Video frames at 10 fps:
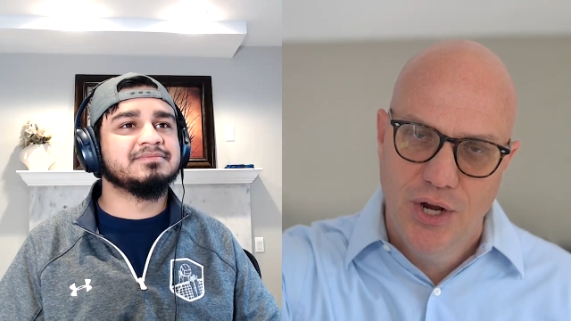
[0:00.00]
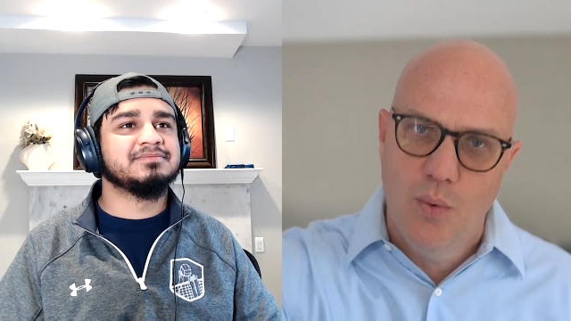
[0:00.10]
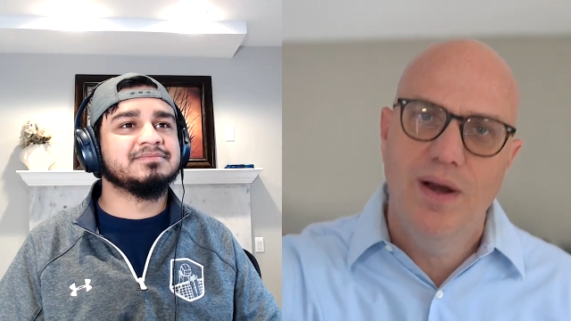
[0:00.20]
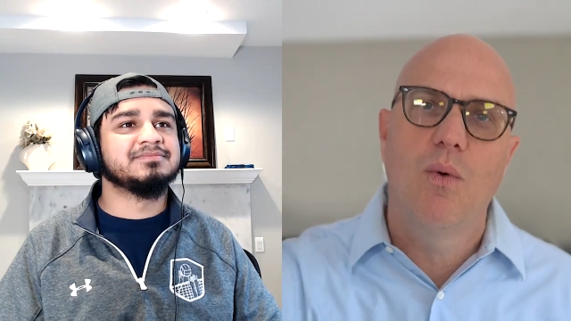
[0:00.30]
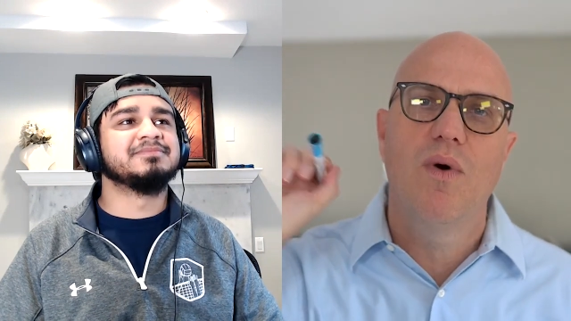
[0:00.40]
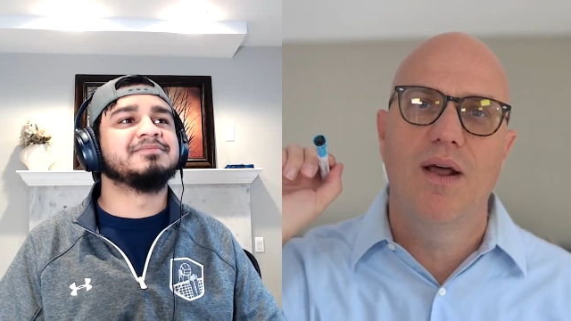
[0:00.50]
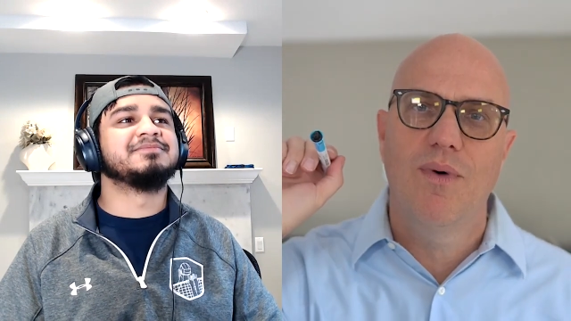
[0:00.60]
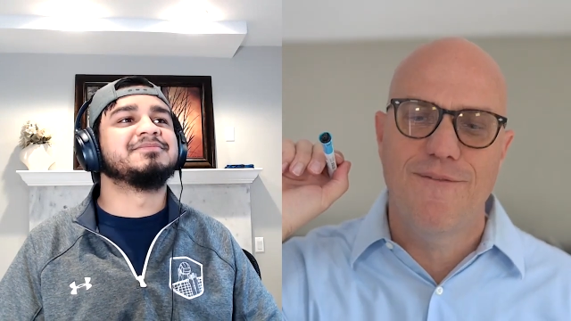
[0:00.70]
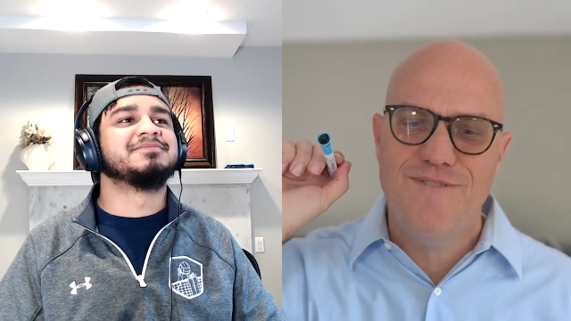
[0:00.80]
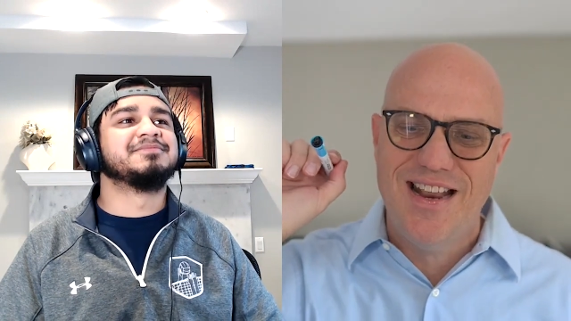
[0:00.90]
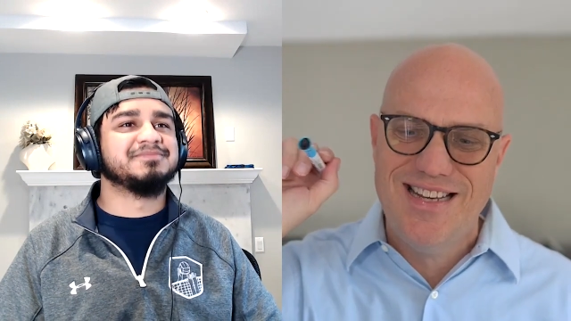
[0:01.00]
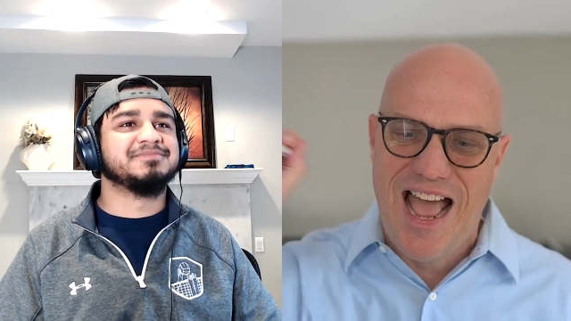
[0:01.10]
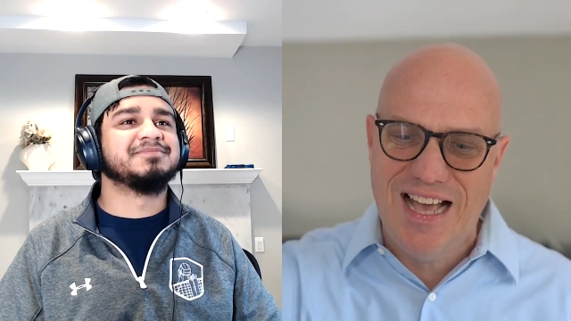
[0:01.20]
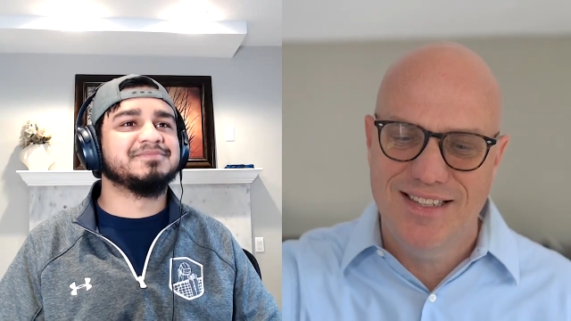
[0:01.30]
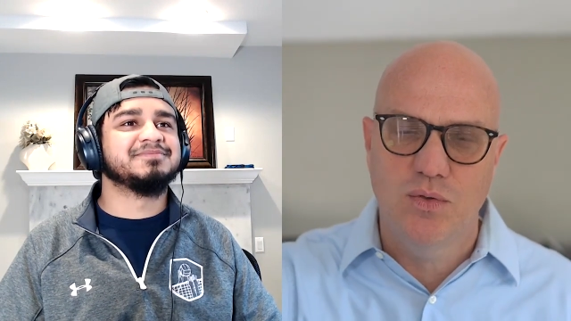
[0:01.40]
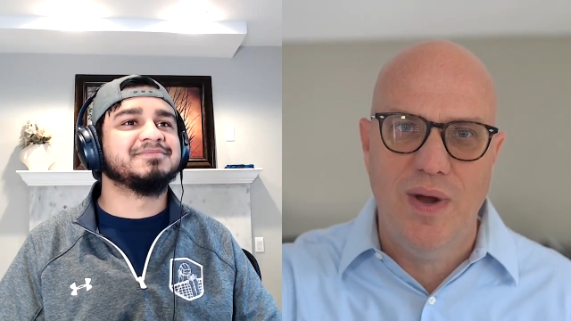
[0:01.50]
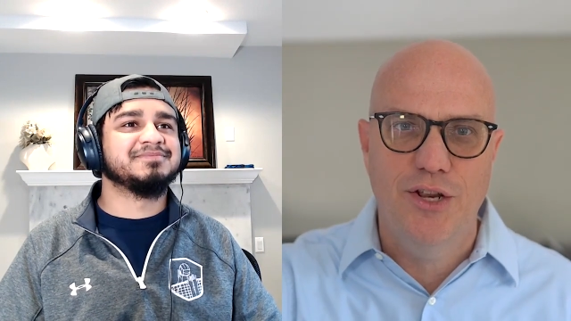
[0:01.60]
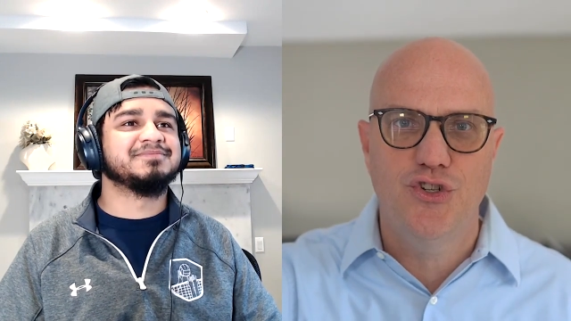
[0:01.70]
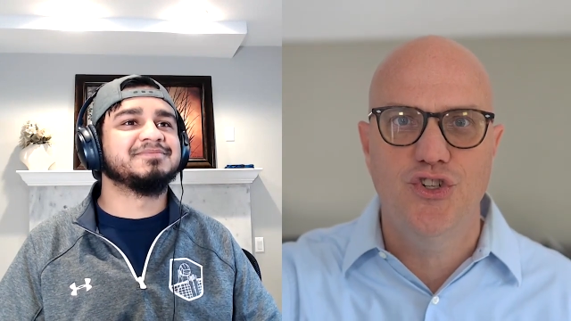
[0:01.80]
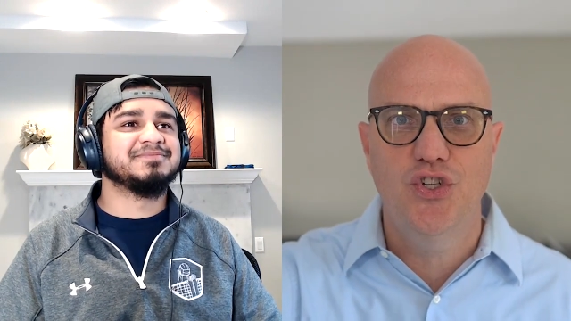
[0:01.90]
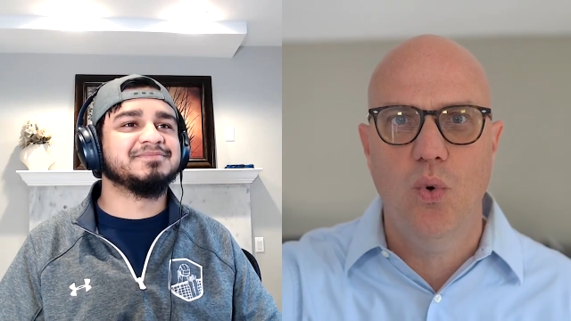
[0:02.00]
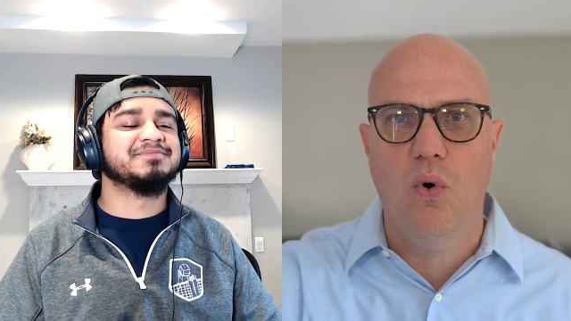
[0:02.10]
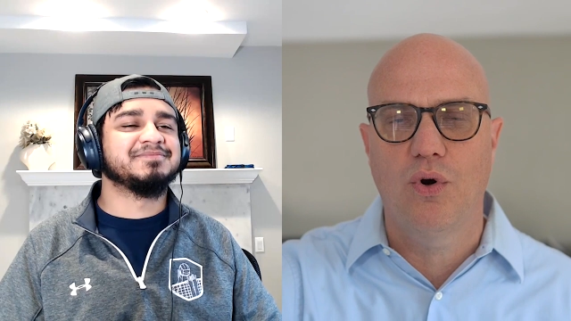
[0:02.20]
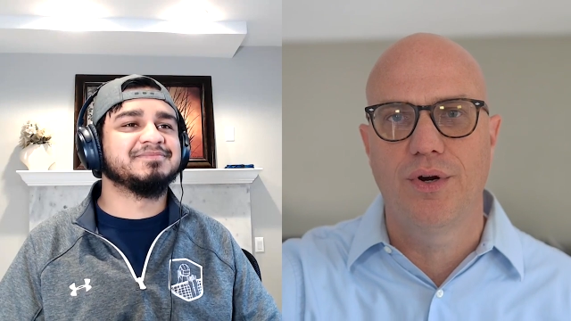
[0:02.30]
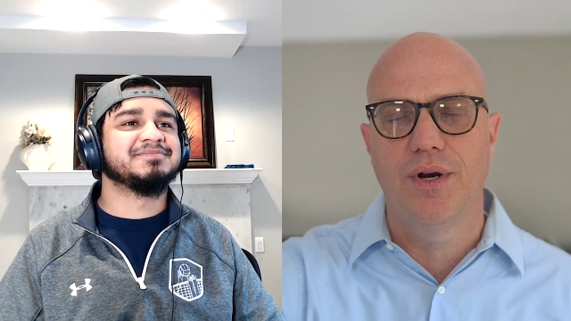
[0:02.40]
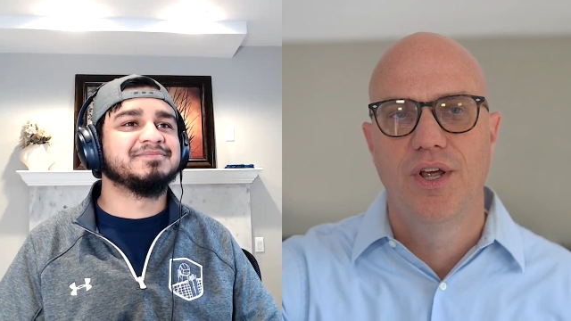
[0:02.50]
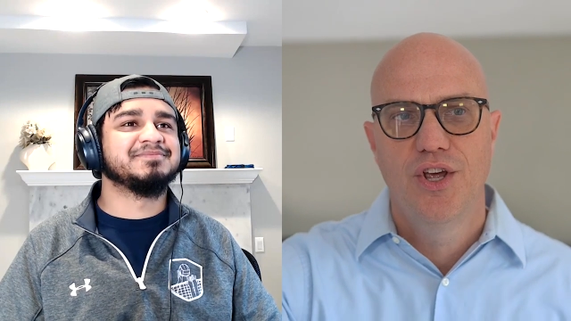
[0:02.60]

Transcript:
Speaker 1: What a, mm. what, a, what a mm. fantastic way to shoehorn